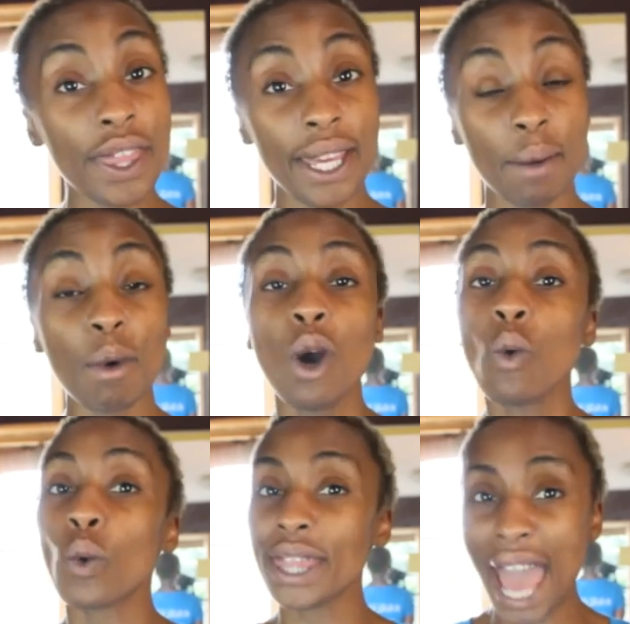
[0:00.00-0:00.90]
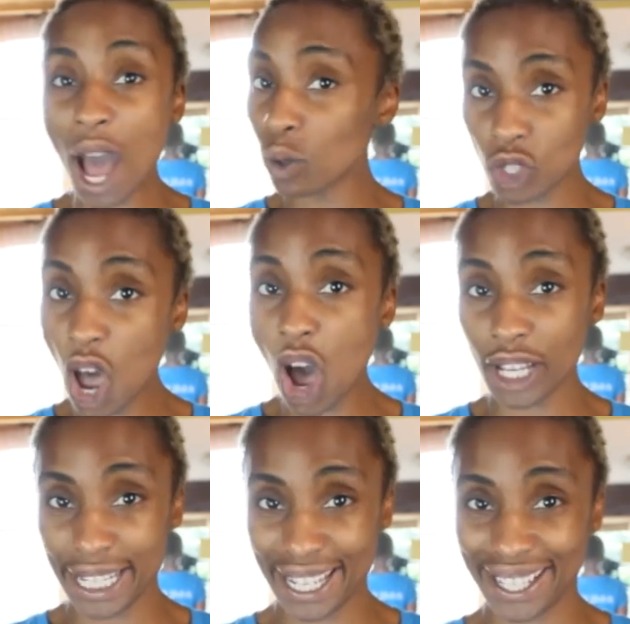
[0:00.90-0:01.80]
them without
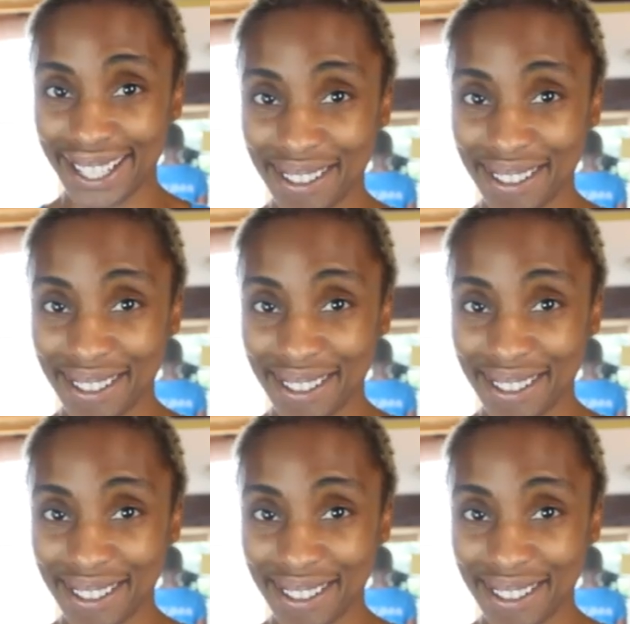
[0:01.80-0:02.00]
talking.